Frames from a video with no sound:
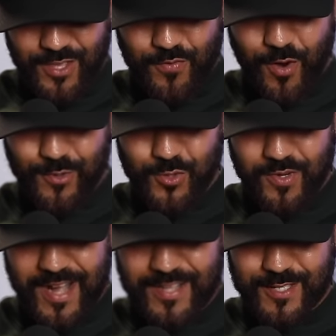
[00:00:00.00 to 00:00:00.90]
You've also
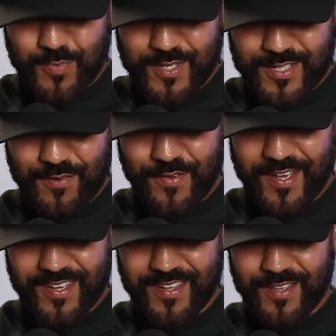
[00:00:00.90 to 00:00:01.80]
got
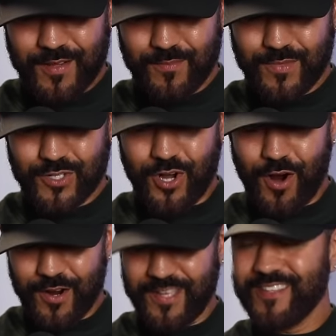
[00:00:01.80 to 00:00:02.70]
specific
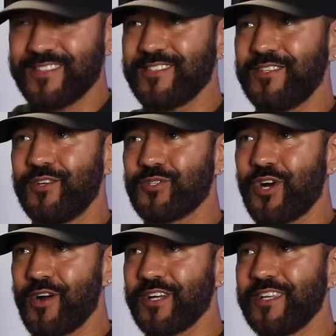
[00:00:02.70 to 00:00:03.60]
targets, you know,
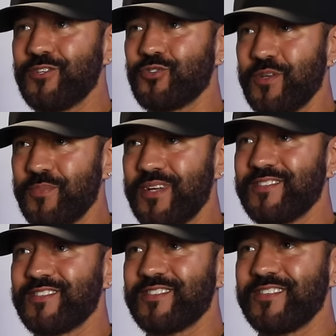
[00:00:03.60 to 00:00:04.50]
targeted
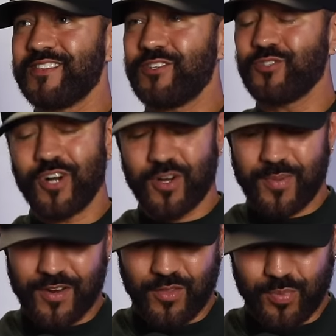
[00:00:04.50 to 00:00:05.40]
treatments that you talk
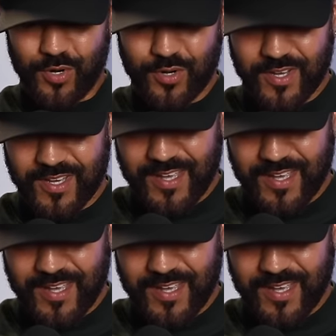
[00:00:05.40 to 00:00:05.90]
about in the book,